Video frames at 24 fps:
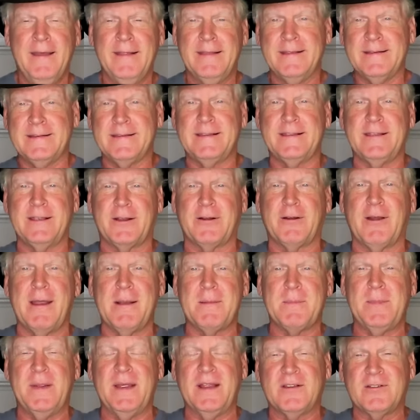this is a
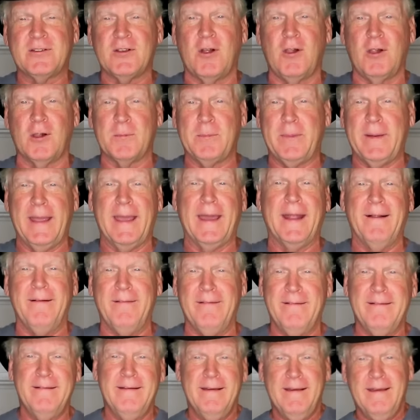great big solar panel.
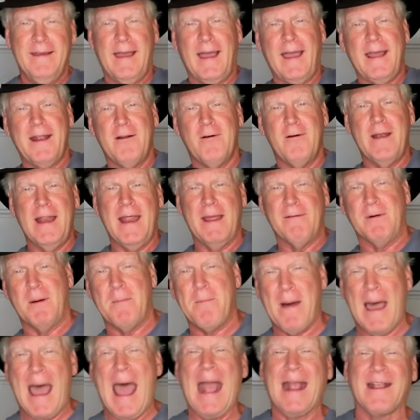I don't have a
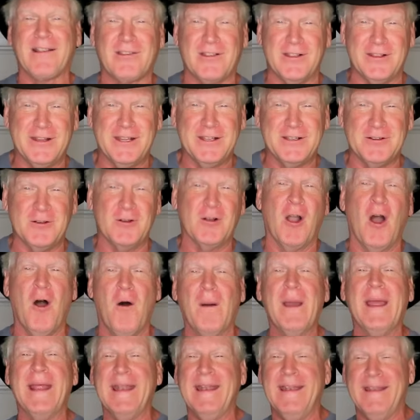box that this will
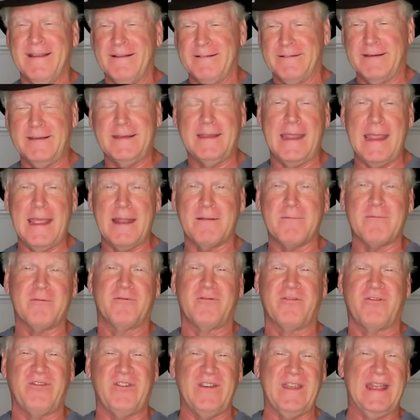go in. It can't
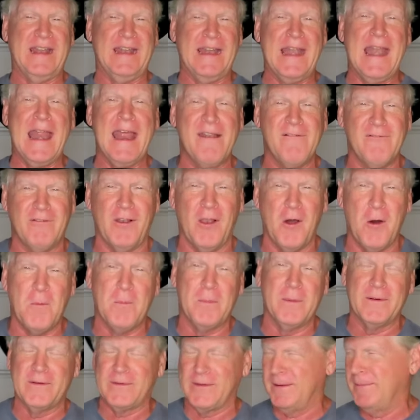fit in an
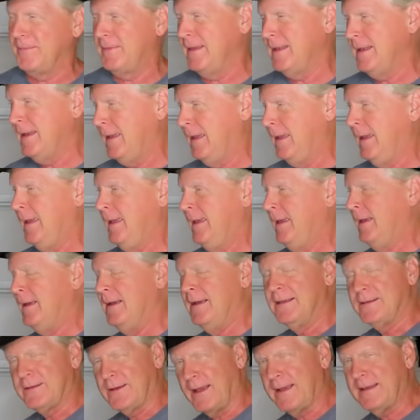envelope or something.
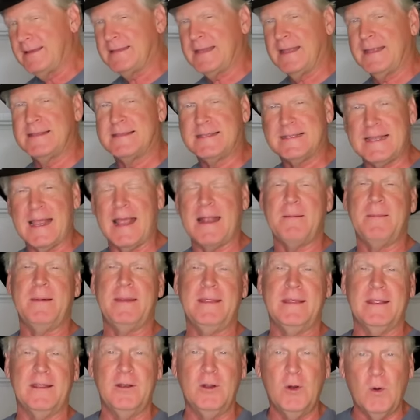So I said, send
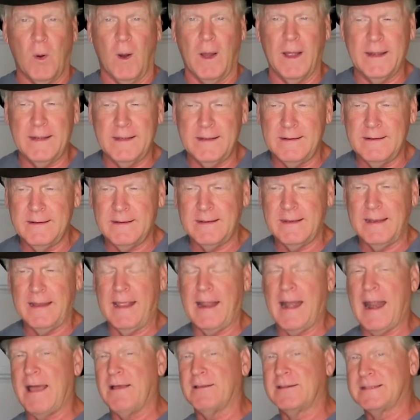me the new one
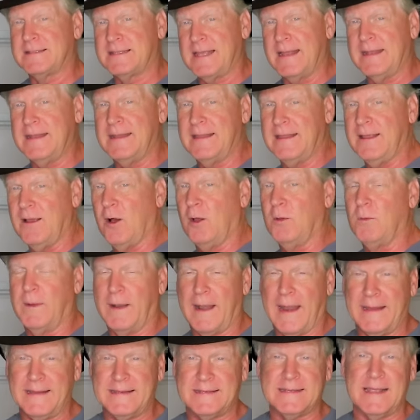and I'll send you the old
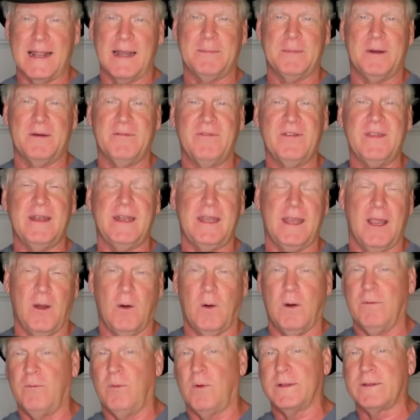one. I sent them a
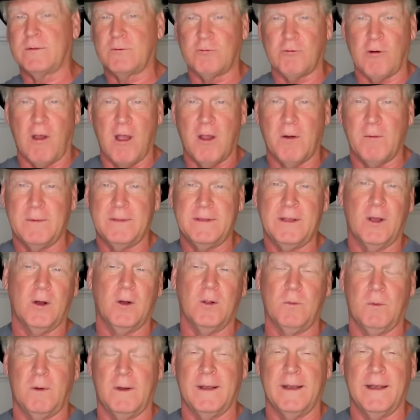video of what's wrong with the
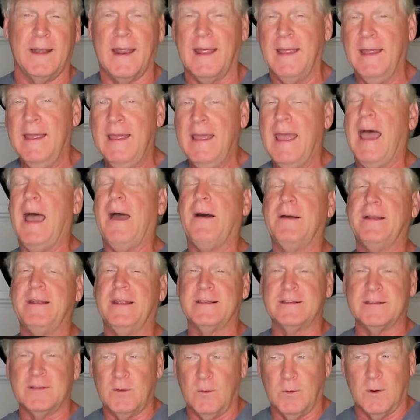old one and how it
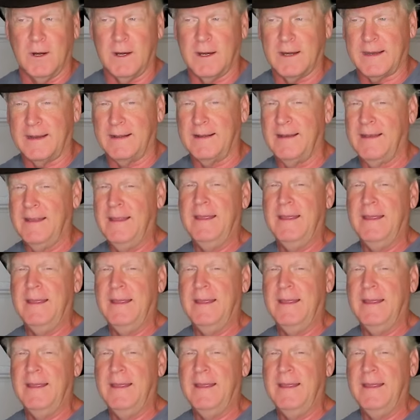doesn't work, and